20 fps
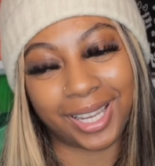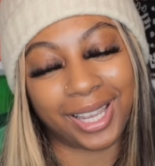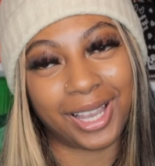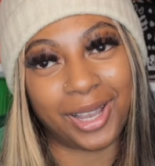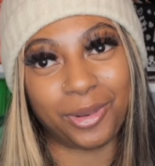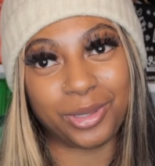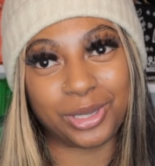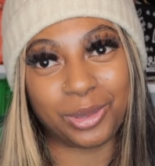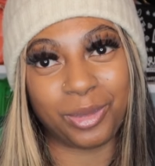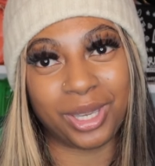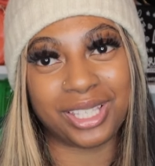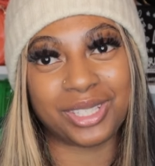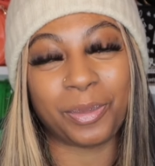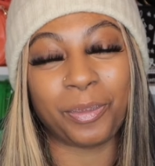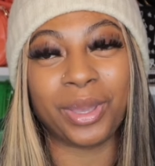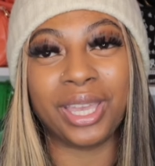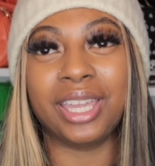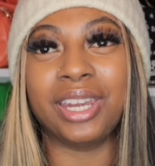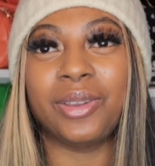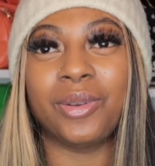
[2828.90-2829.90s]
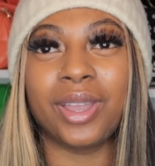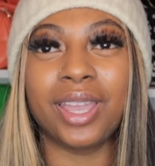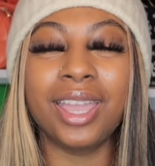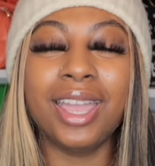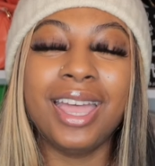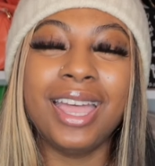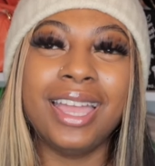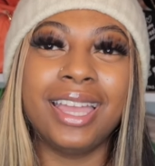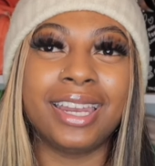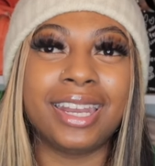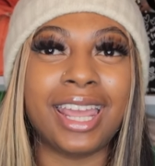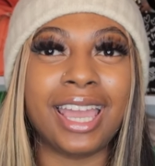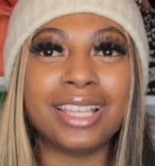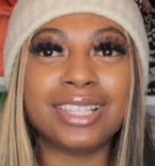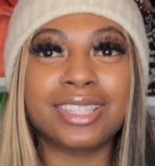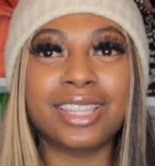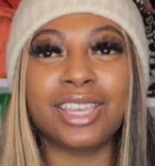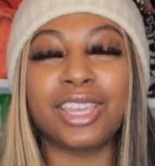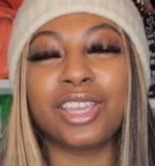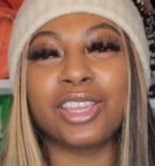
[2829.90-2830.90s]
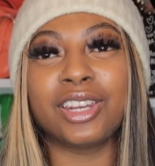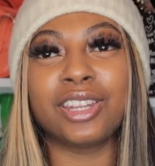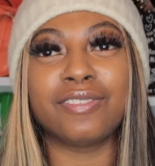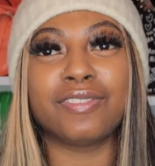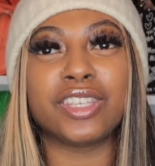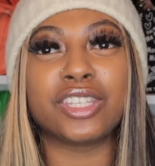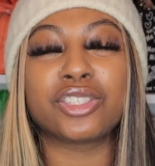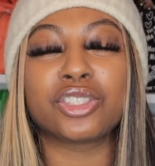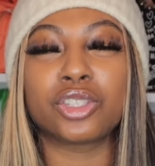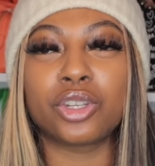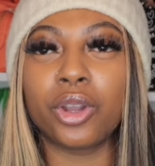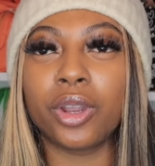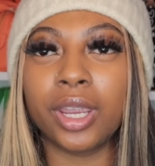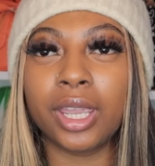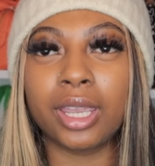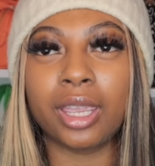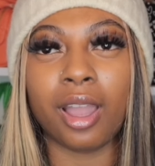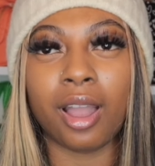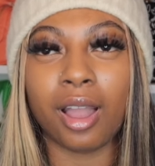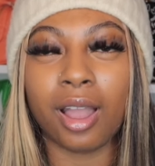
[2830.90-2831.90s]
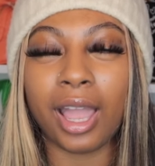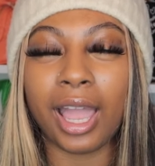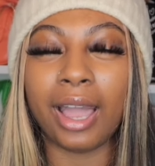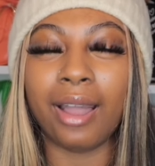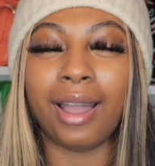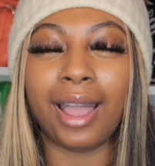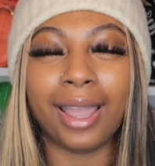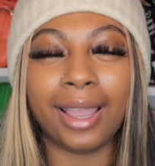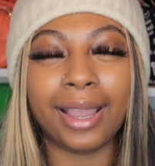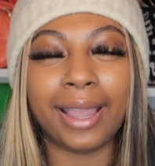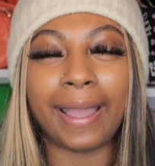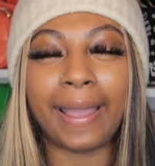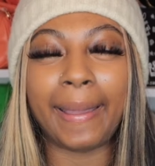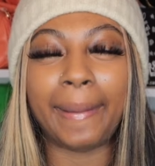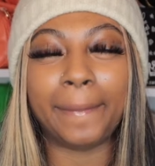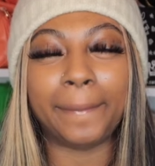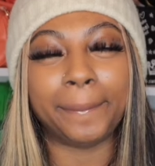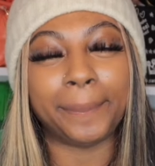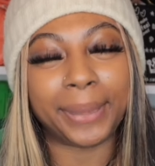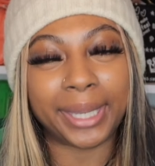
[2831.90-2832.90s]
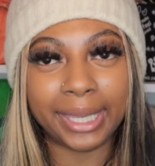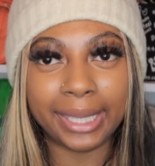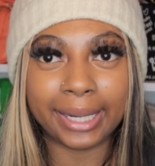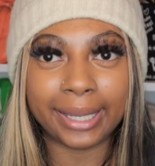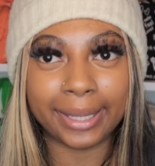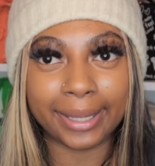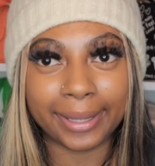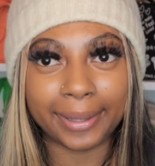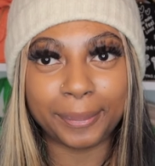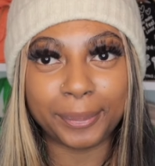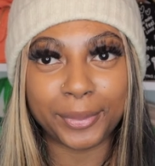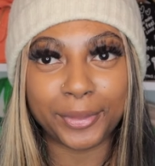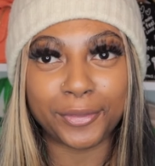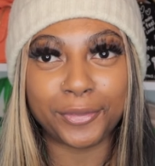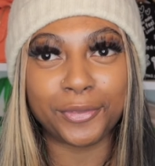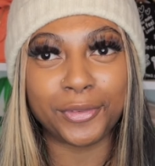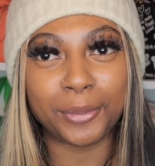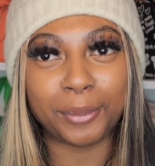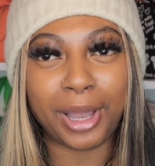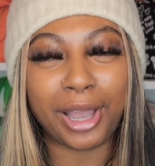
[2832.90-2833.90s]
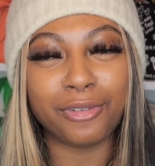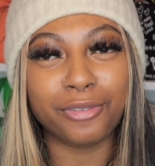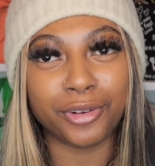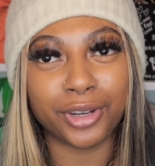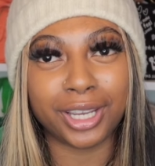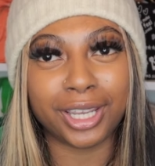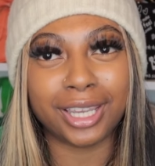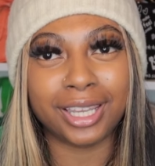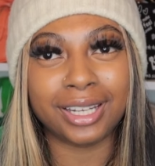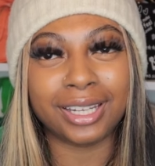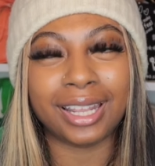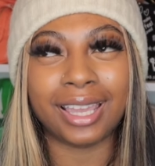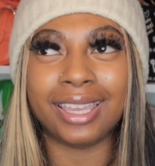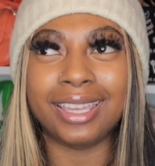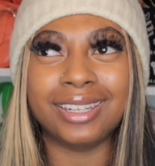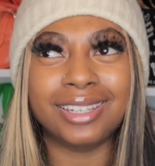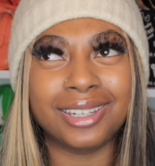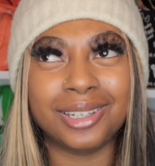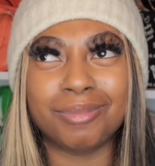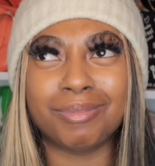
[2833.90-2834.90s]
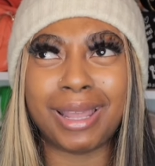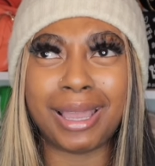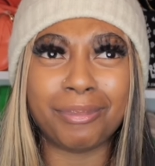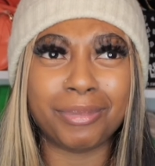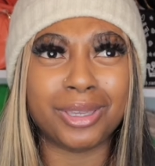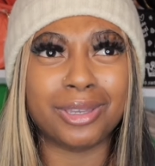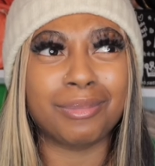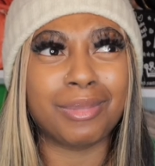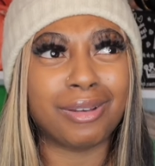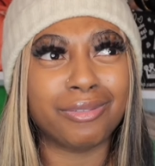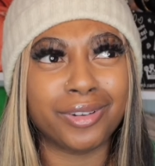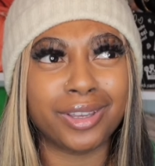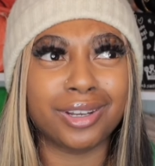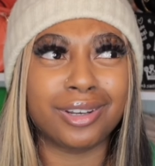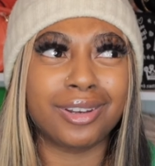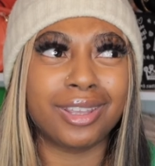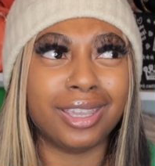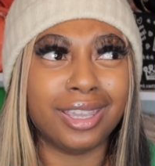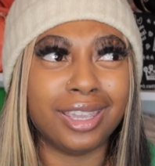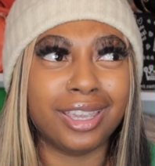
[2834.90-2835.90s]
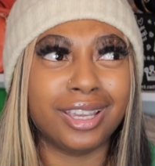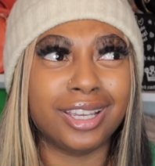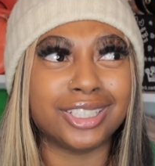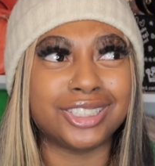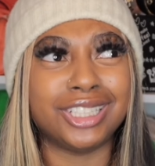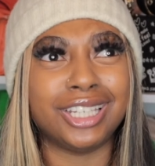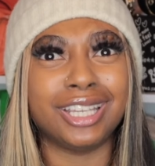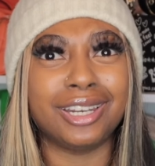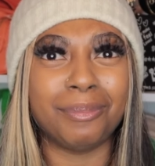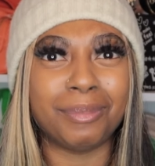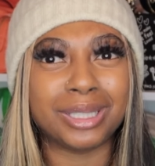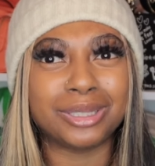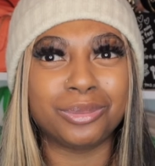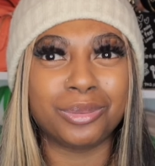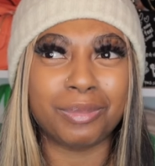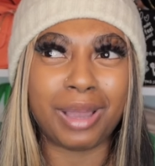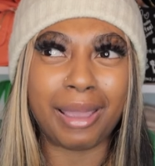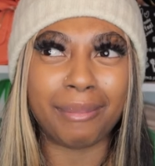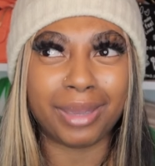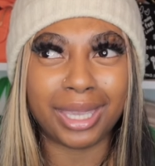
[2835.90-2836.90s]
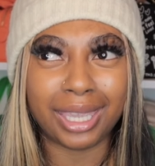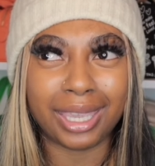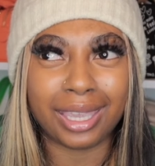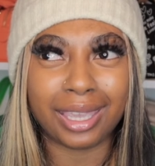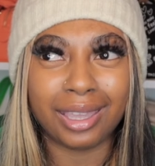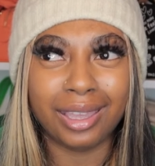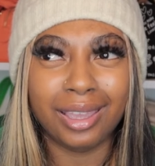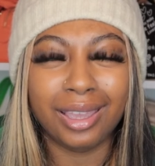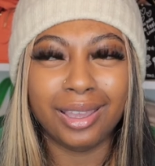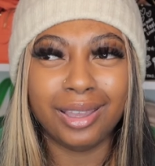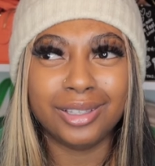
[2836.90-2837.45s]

I was a mess. But anyway, that's the end of this story, y'all. How I got beat up for my friend that ended up not being my friend in the end because she ended up messing with my man.